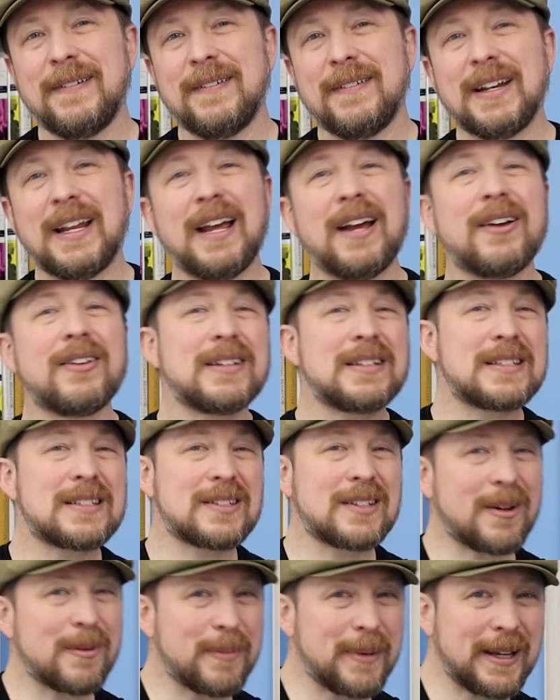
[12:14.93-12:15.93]
Now let's
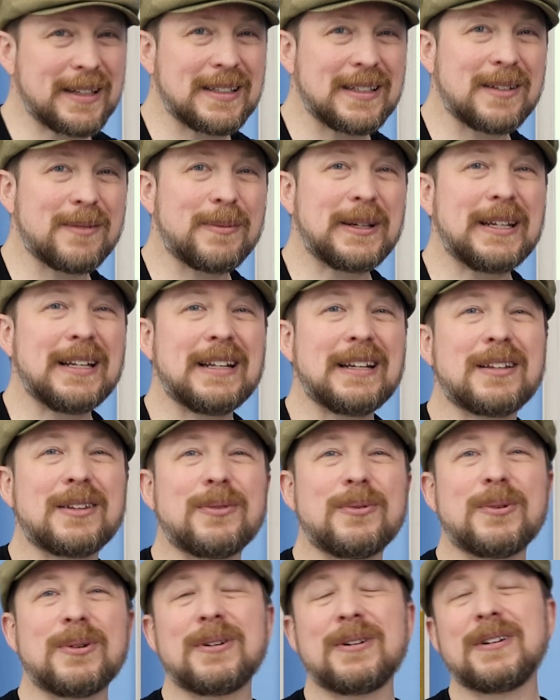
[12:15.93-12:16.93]
start back to the beginning of the
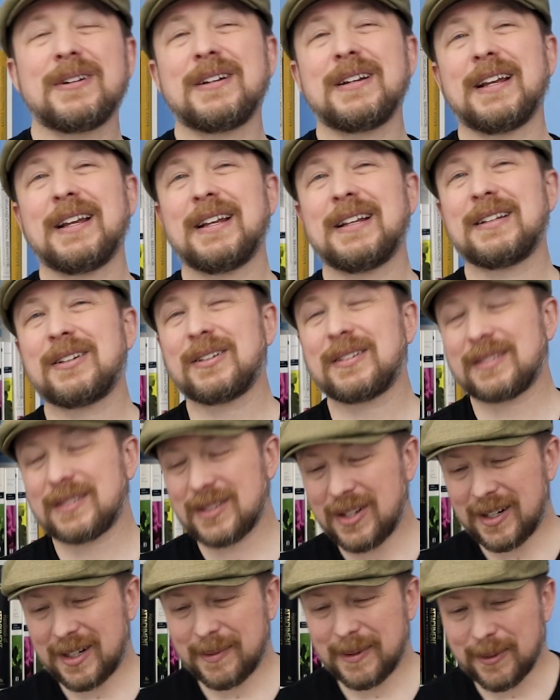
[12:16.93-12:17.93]
word and
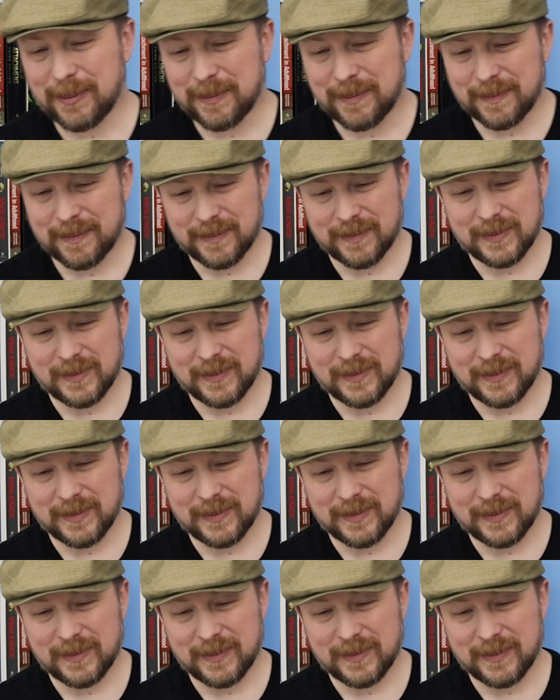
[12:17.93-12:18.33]
talk about